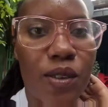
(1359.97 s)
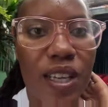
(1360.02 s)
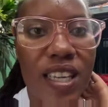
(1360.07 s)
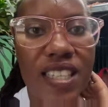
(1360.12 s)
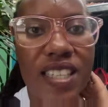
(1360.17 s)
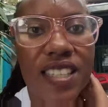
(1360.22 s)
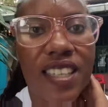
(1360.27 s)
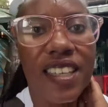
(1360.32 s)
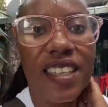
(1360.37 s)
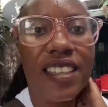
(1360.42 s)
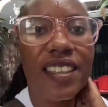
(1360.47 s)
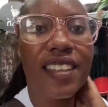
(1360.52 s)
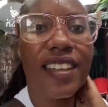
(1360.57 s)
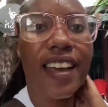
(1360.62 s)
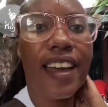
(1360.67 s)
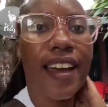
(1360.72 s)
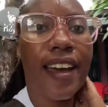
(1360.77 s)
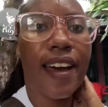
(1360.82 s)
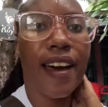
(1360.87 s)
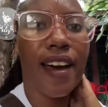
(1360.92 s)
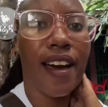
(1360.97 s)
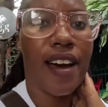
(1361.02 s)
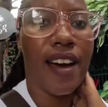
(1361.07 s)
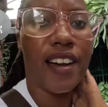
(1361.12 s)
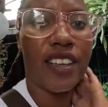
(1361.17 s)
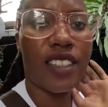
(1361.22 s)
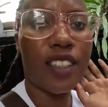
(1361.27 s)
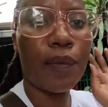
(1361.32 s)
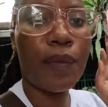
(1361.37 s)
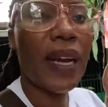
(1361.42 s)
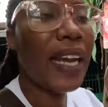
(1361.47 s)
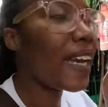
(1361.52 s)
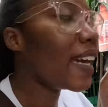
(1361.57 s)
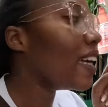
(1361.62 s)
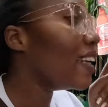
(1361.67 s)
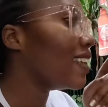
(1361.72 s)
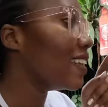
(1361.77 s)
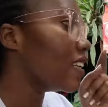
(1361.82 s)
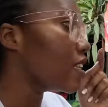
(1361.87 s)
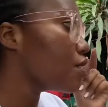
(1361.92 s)
we are still in the
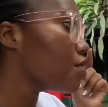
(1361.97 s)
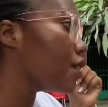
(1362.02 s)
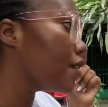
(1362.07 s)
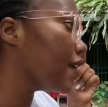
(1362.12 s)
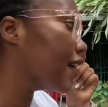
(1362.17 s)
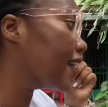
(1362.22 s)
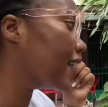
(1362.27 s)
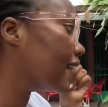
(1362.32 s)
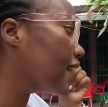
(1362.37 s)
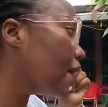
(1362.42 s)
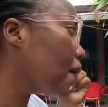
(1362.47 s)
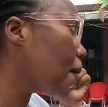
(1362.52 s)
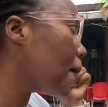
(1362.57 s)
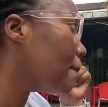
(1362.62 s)
Jamaican restaurant,